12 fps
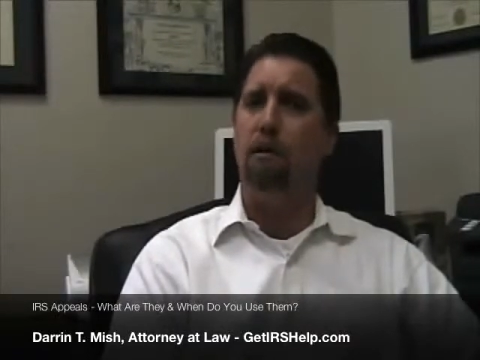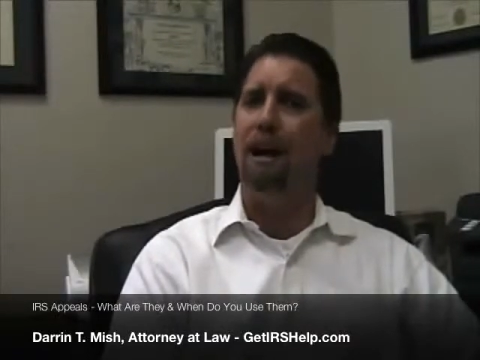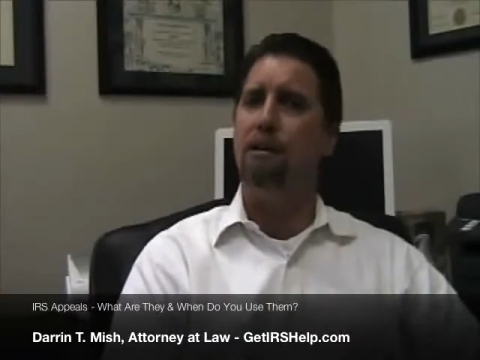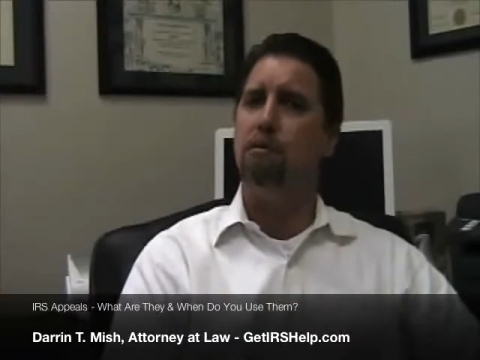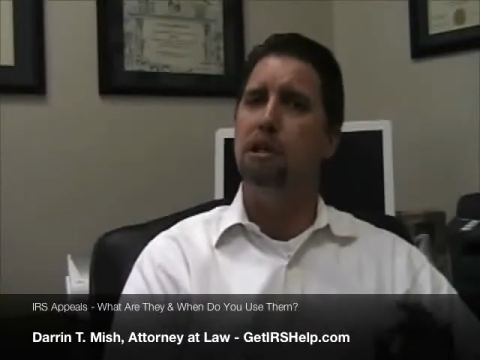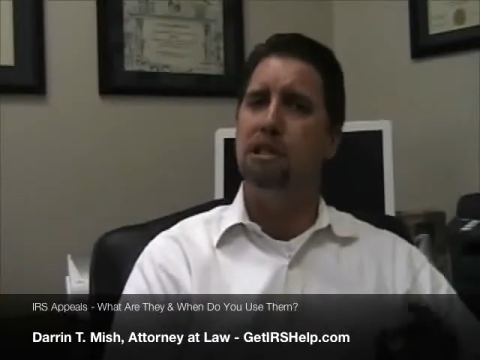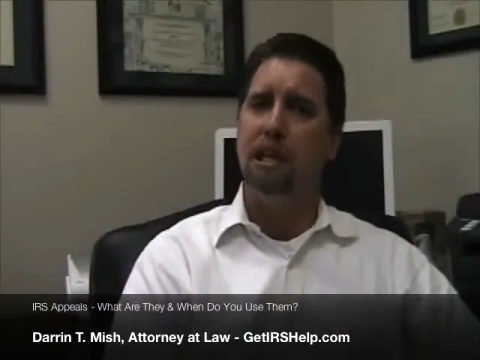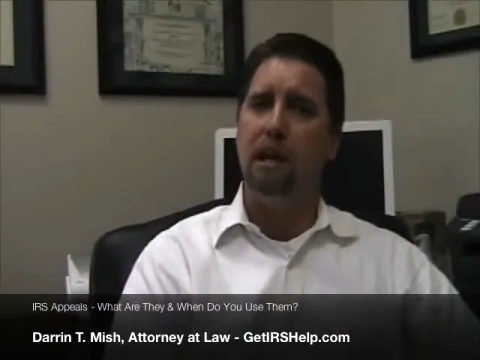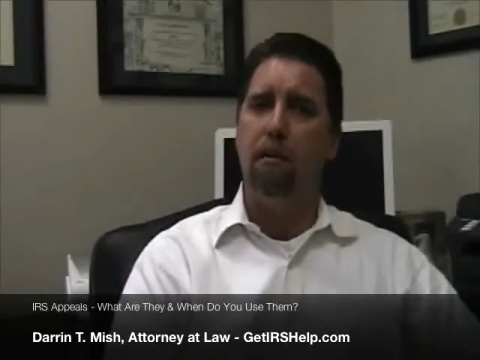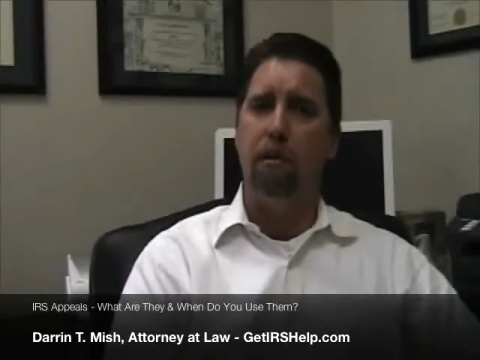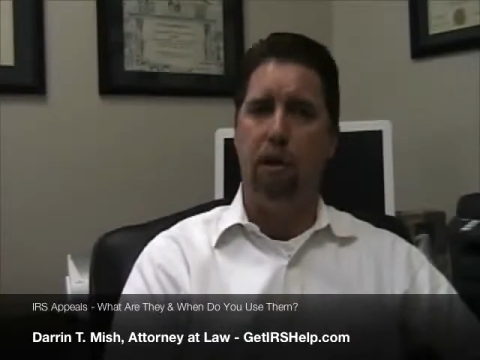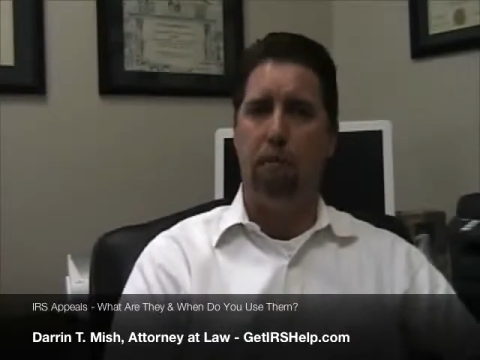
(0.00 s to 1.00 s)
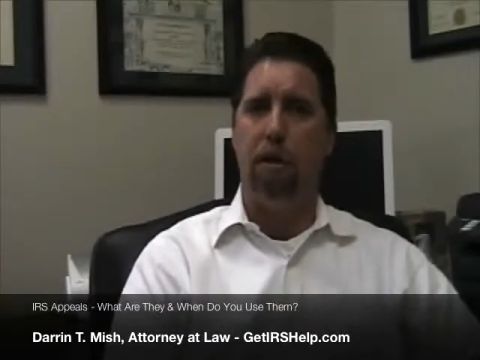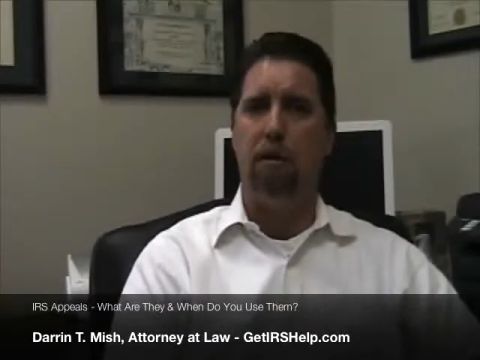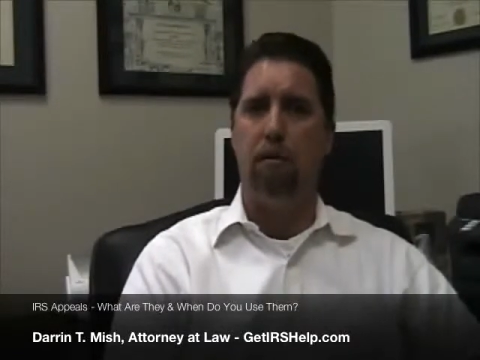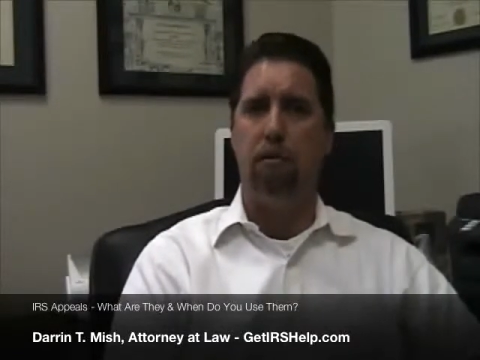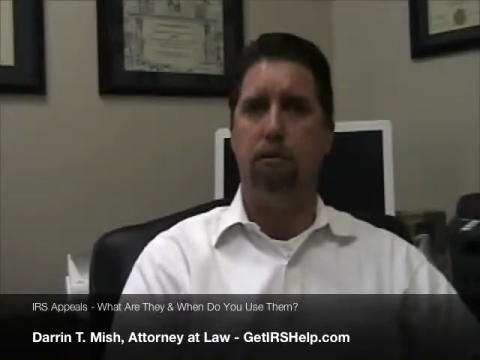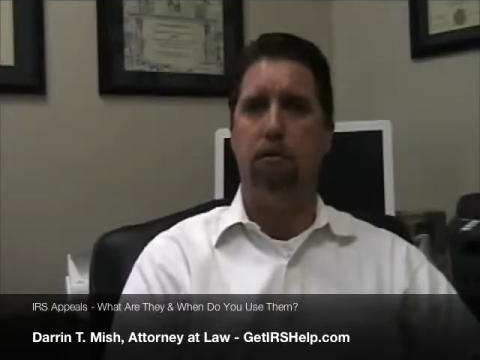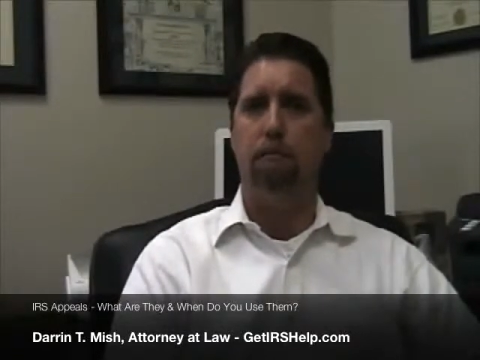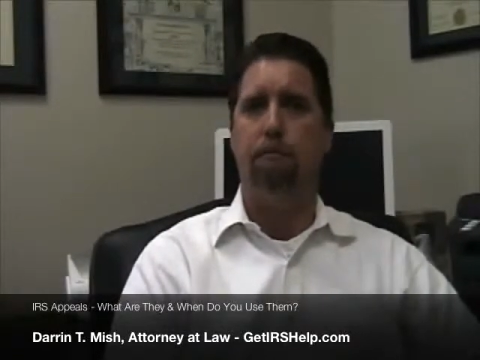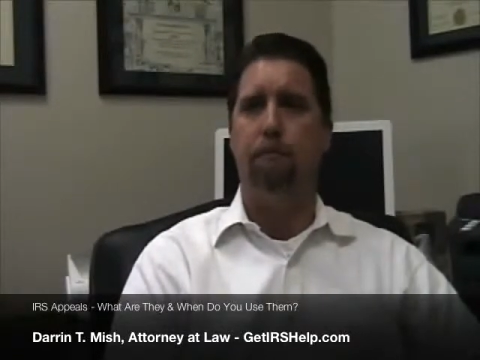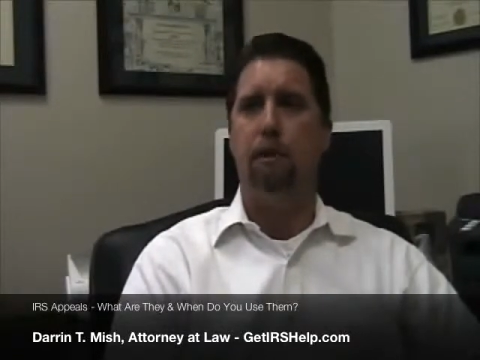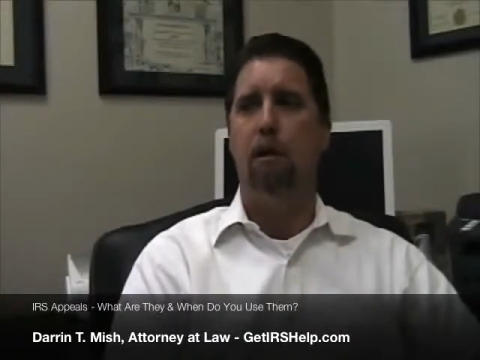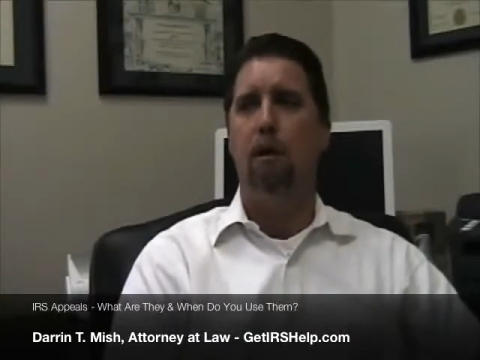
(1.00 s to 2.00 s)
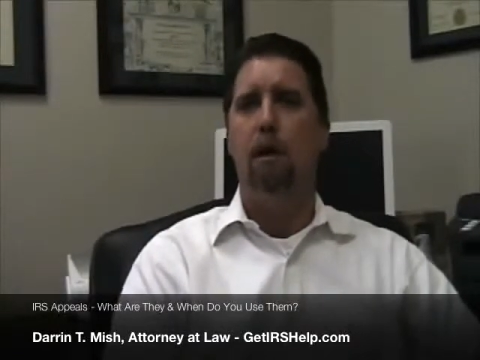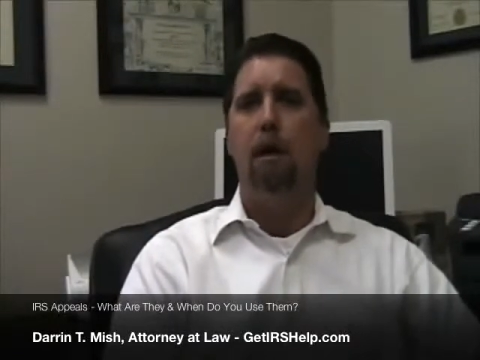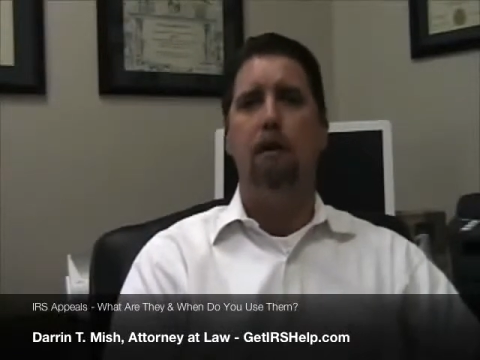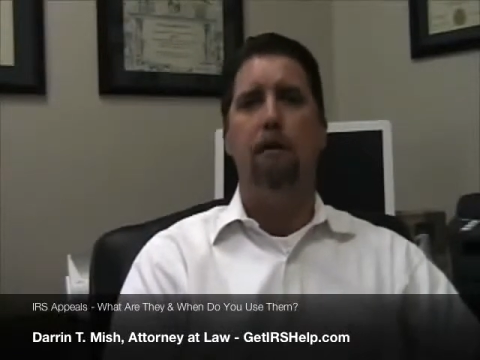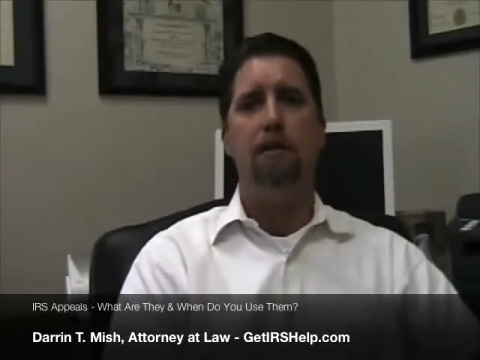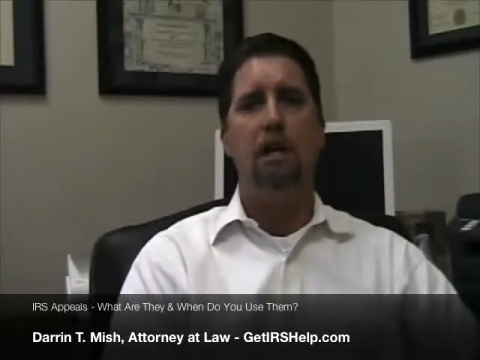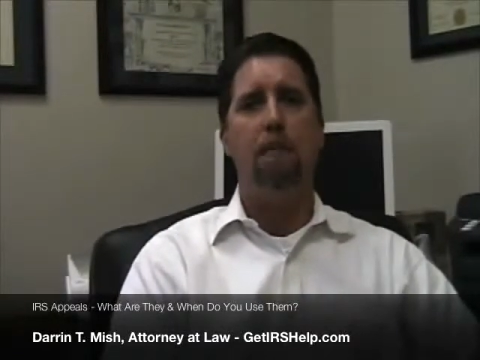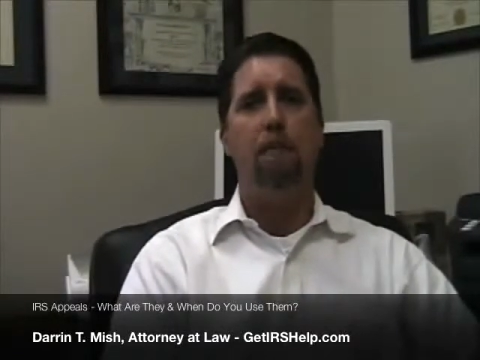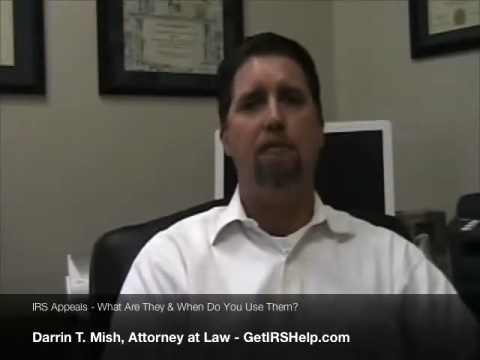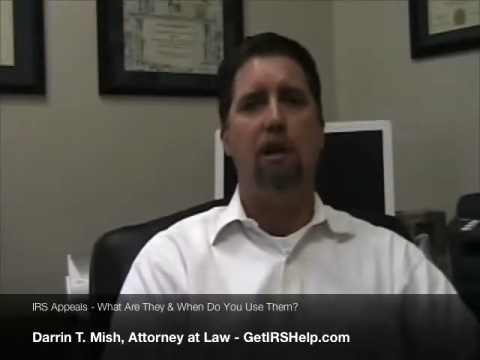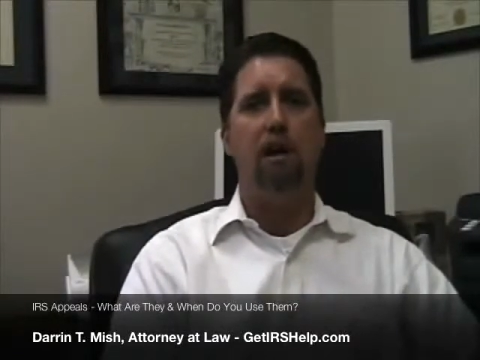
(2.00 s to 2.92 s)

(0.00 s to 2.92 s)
are actually settled in appeals. Now, the type of